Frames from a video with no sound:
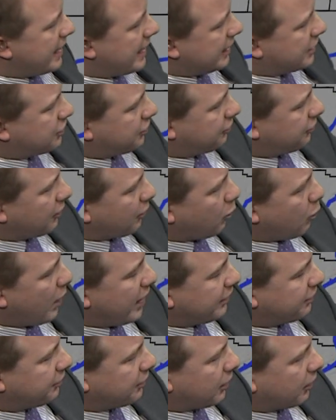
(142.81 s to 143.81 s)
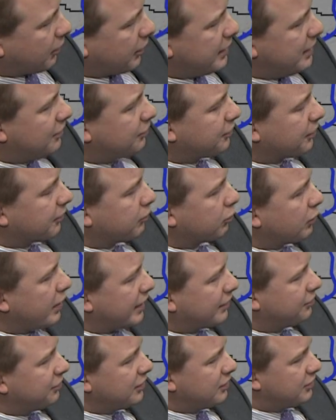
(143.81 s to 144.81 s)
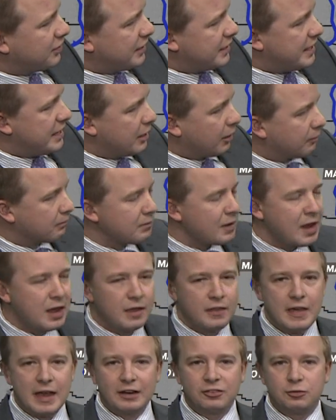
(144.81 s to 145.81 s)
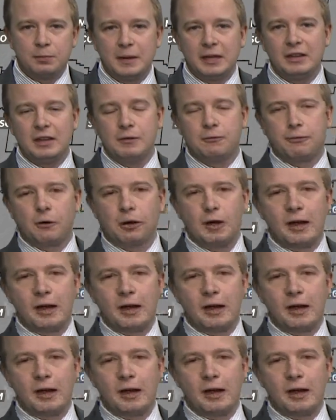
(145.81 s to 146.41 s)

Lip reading: just the west or east of Lexington here. That's mainly for